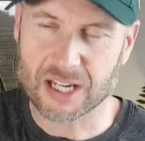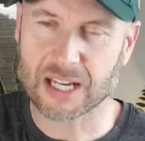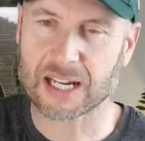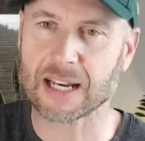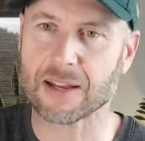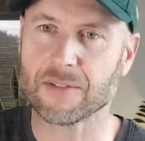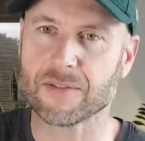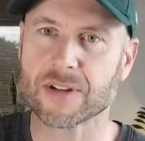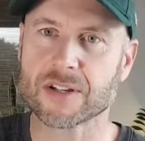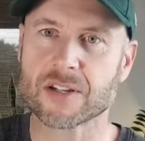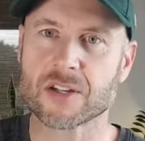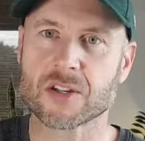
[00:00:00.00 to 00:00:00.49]
a
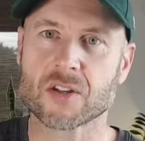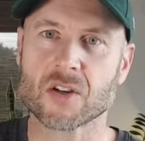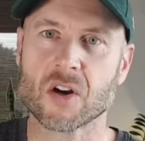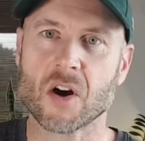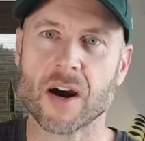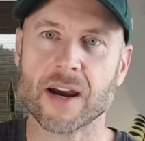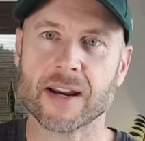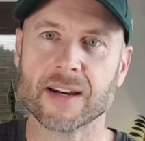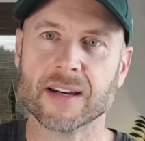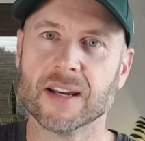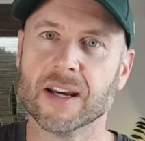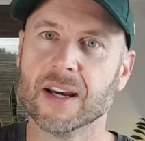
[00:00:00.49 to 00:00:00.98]
clever
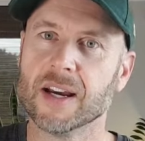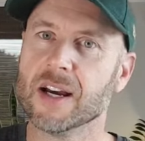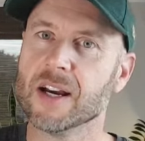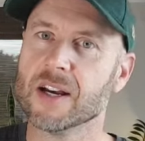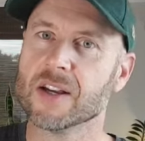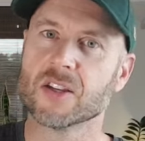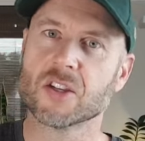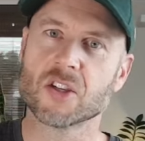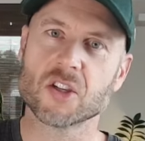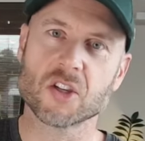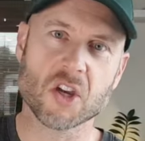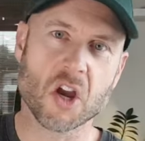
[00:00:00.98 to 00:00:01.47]
design.
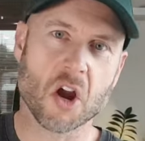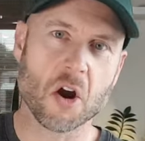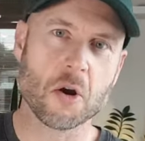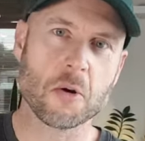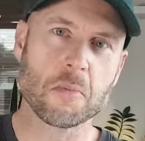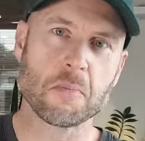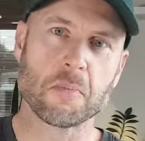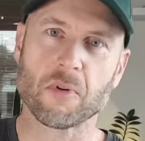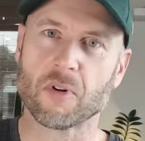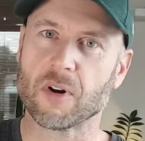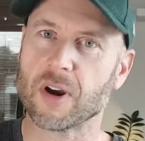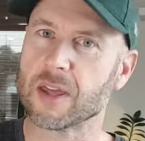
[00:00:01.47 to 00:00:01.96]
So
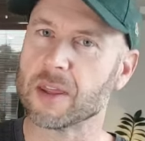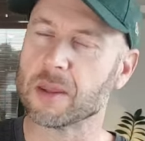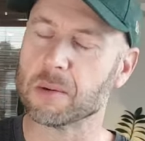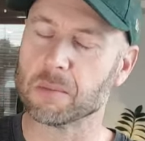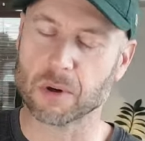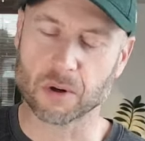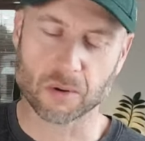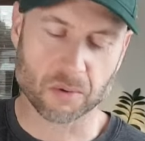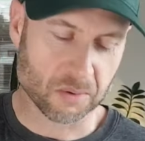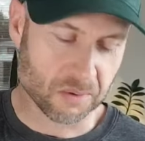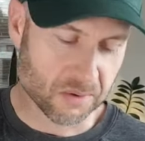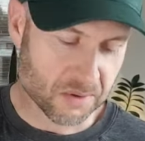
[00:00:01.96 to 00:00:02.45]

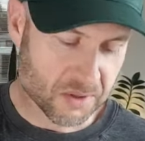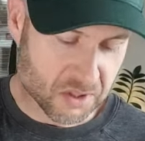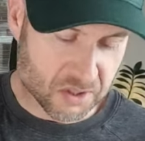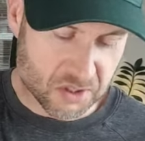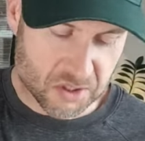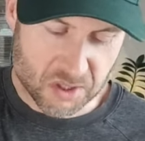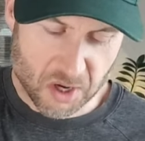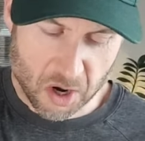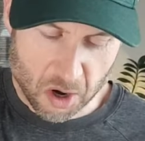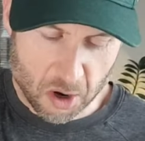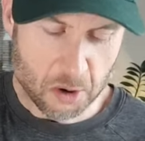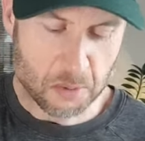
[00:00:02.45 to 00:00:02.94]
breathable,
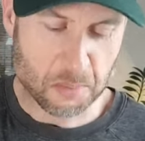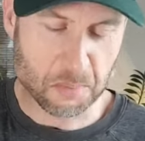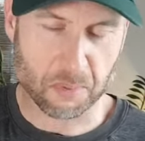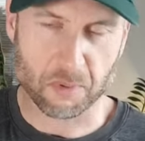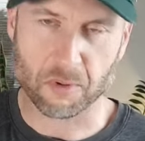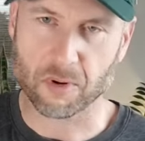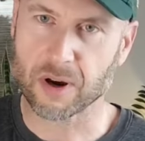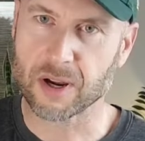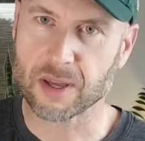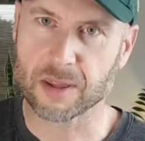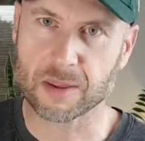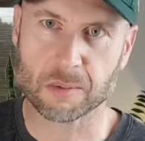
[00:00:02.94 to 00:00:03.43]
so
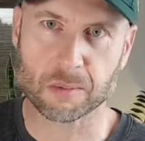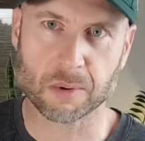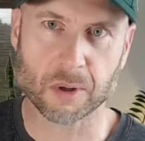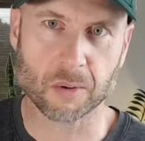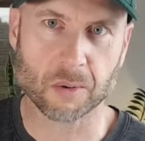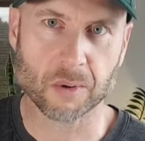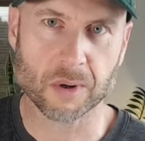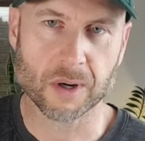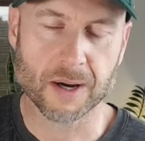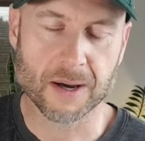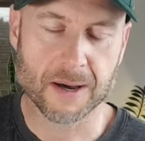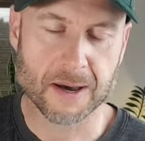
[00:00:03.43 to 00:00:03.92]

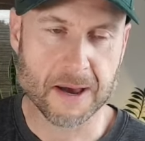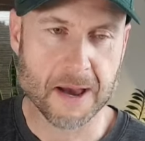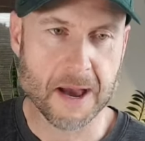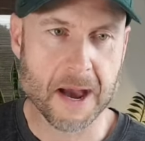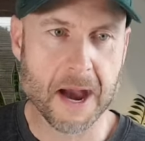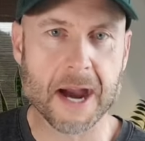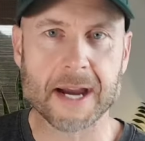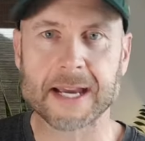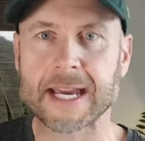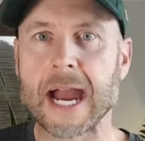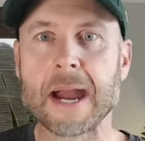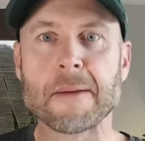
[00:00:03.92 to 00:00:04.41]
breathable.
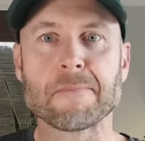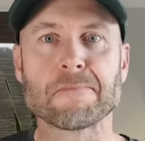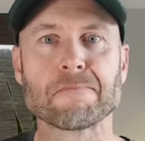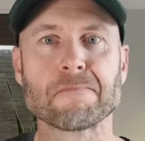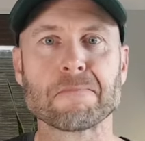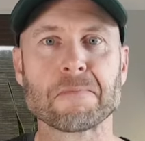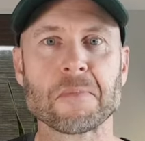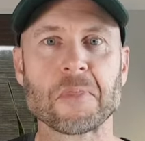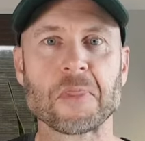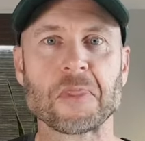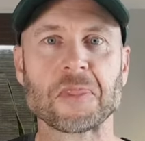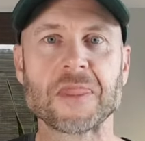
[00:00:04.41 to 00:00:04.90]
Okay,
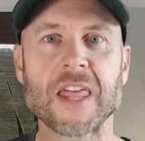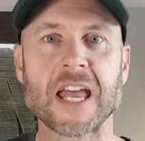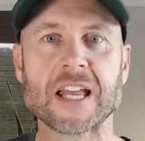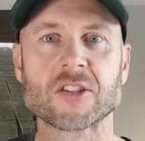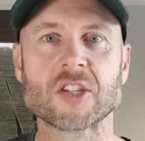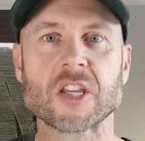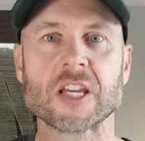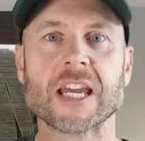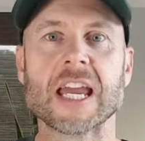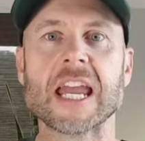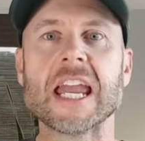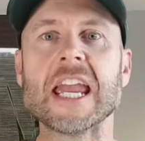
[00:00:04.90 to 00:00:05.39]

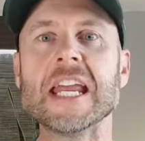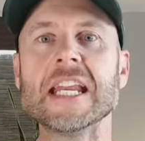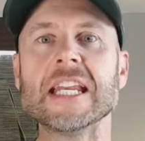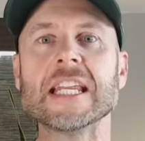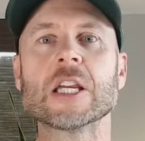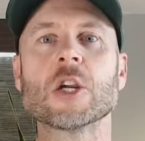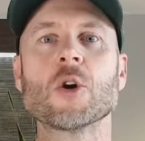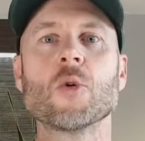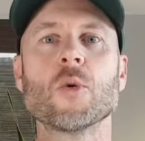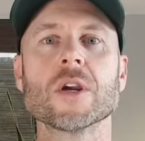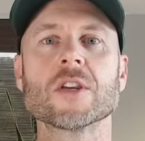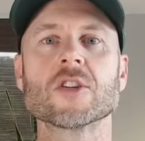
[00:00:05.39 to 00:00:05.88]
that's it. Any
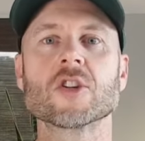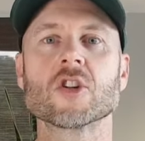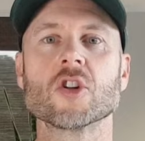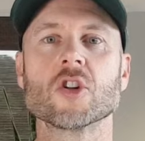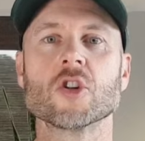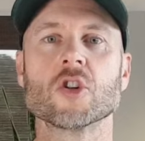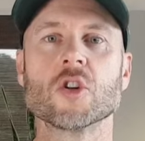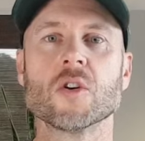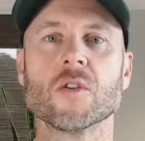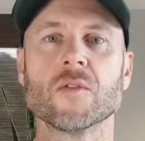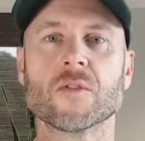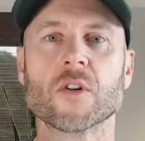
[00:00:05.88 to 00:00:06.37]

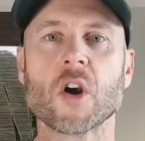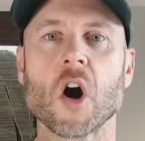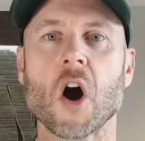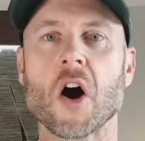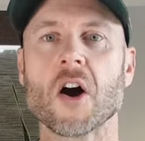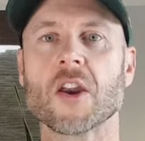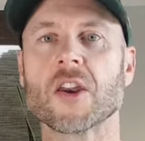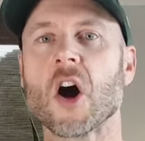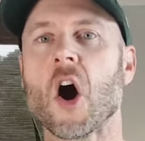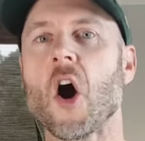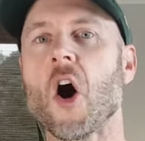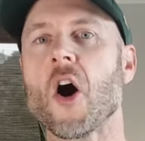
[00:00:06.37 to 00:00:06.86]
questions you've
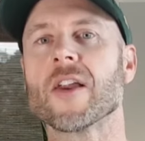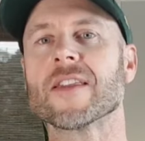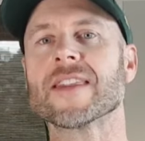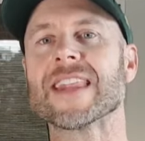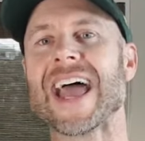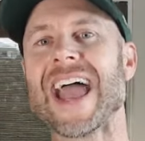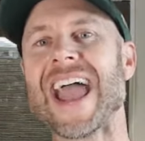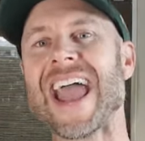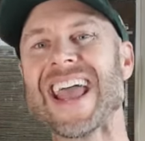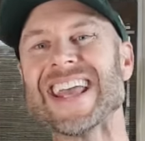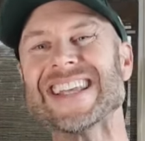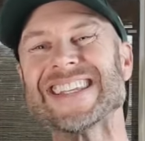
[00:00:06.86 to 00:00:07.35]
got on
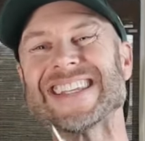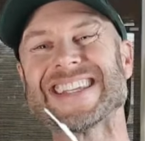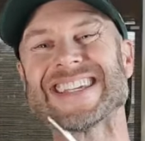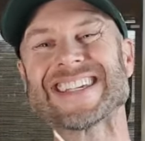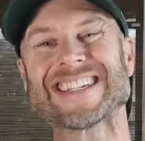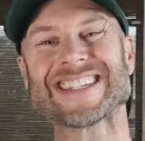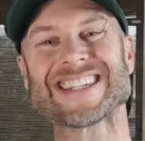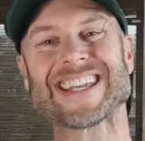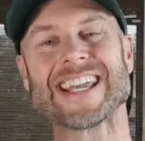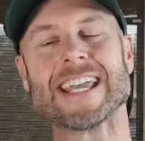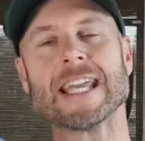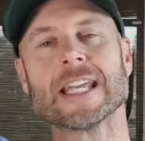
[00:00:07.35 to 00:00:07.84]
the
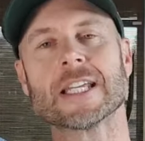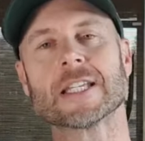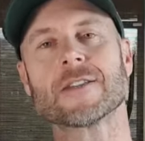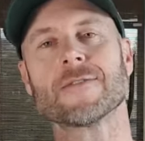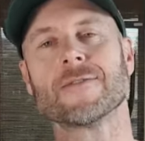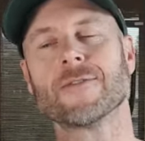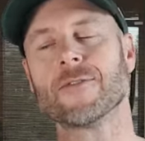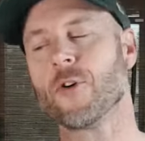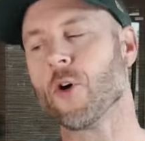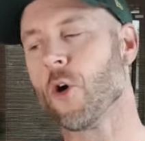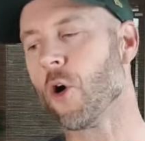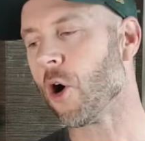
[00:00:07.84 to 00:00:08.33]
Asics
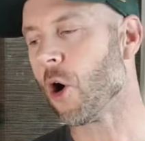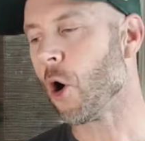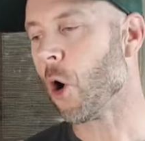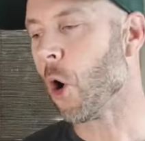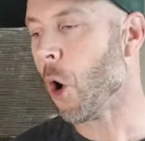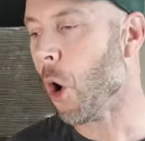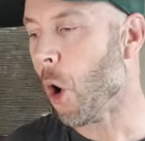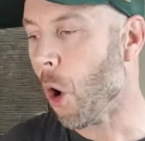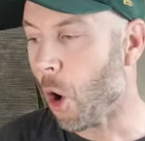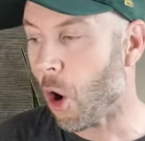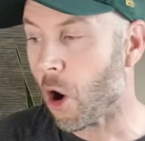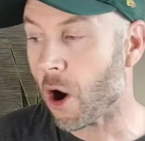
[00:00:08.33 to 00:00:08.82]
S4
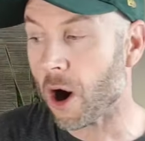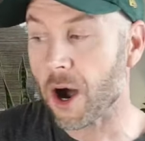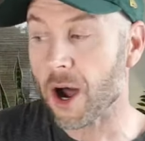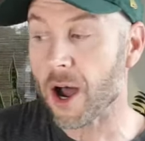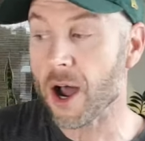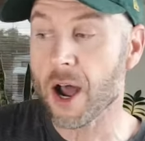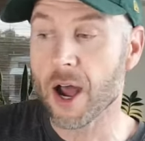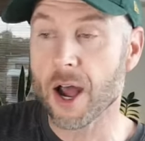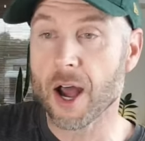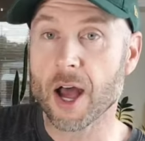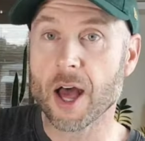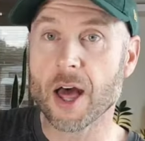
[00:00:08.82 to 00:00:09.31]

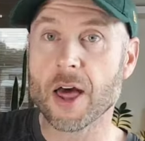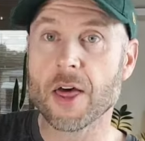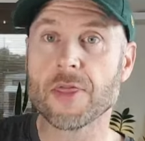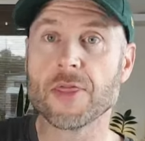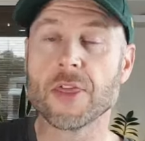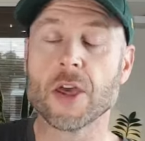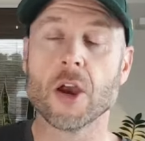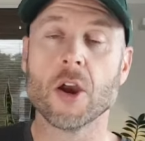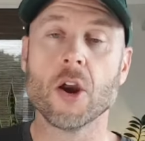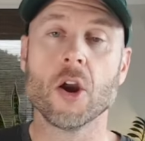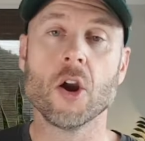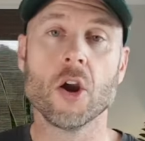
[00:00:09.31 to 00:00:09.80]
or
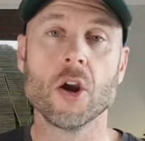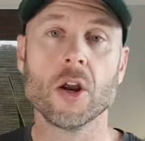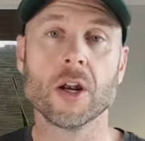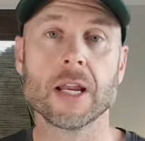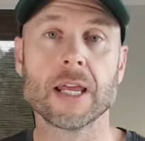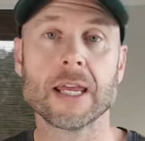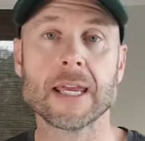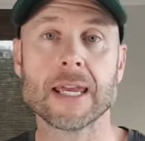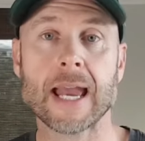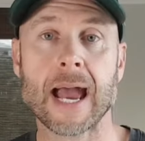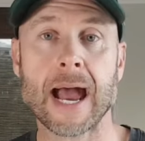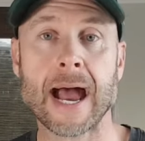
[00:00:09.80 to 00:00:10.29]
the
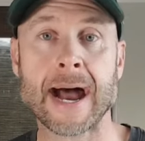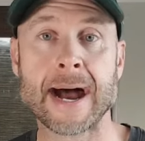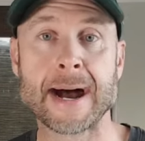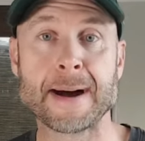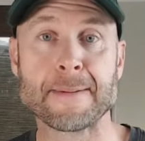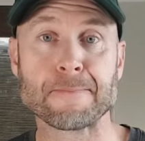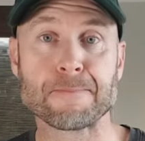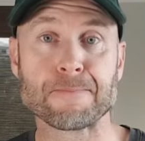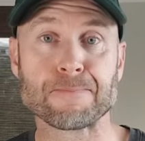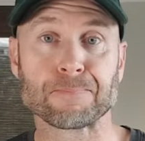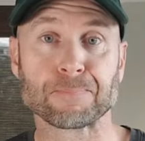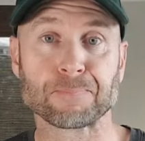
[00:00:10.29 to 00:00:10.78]
early
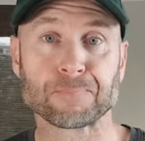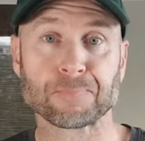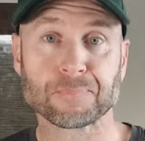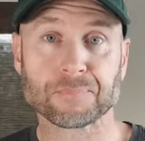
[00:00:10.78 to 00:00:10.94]
um,